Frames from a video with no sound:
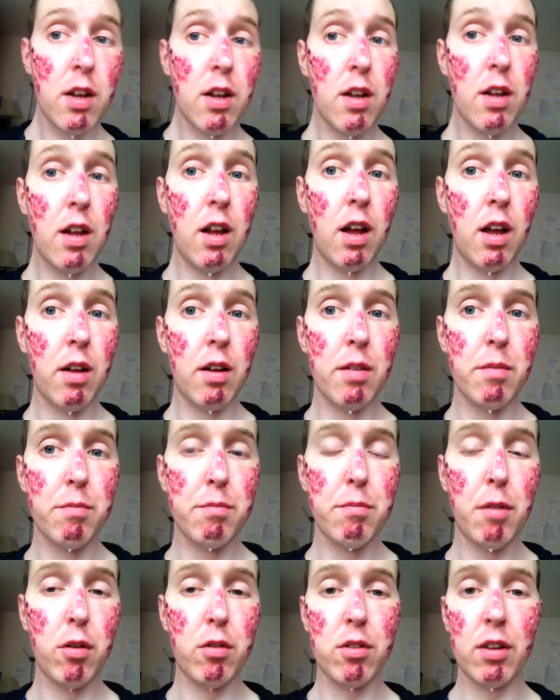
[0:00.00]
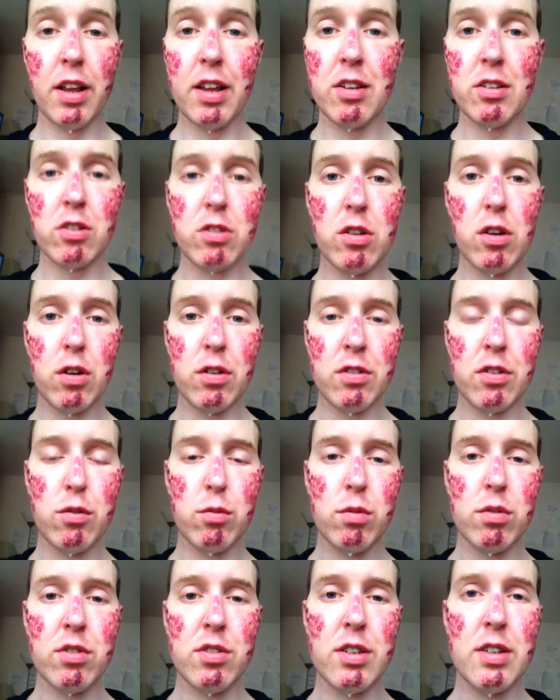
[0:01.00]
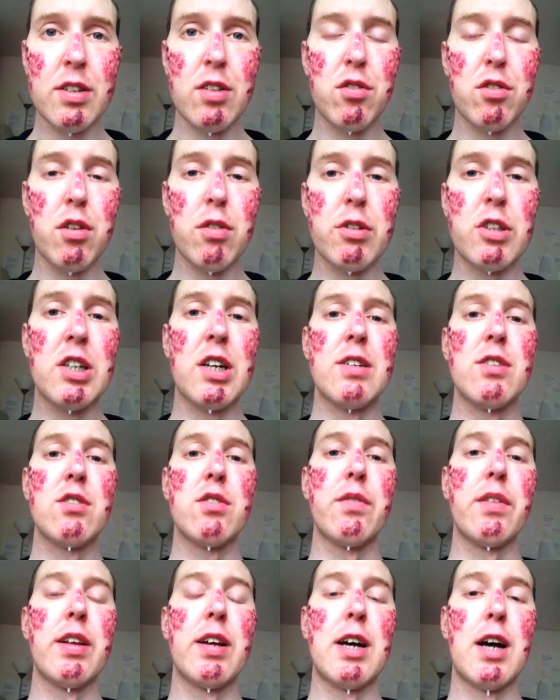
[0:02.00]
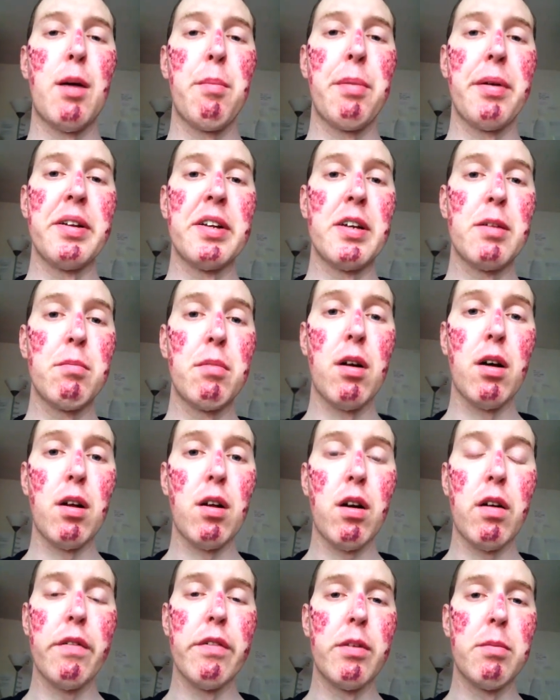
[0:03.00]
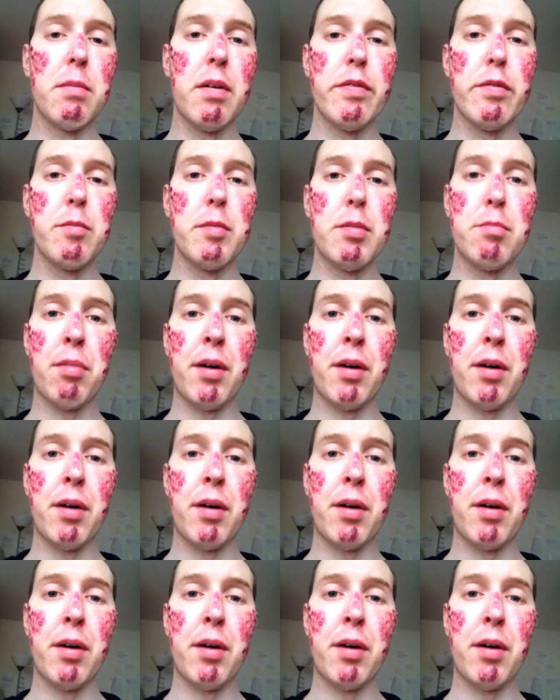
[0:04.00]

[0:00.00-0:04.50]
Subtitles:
Most laser doctors will say there's no chance of that happening, but a lot of them haven't been